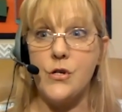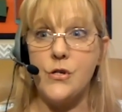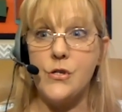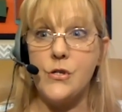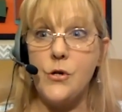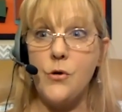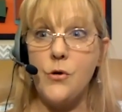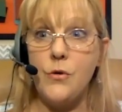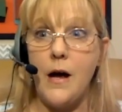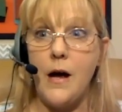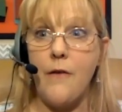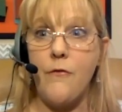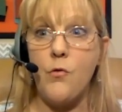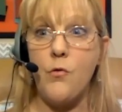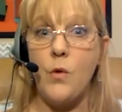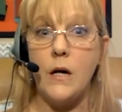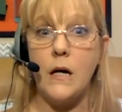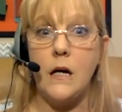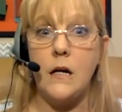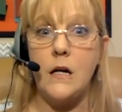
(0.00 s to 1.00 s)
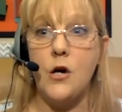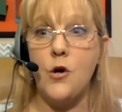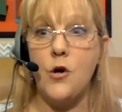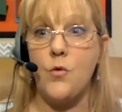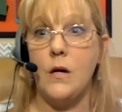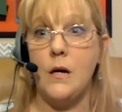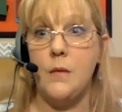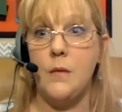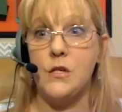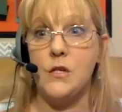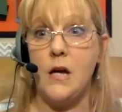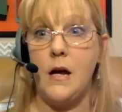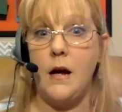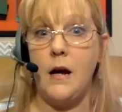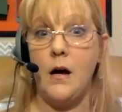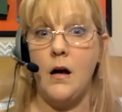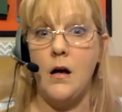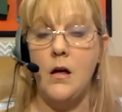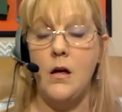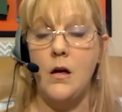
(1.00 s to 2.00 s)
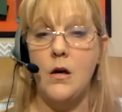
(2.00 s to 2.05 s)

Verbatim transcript: just so that everyone can hear what I'm saying.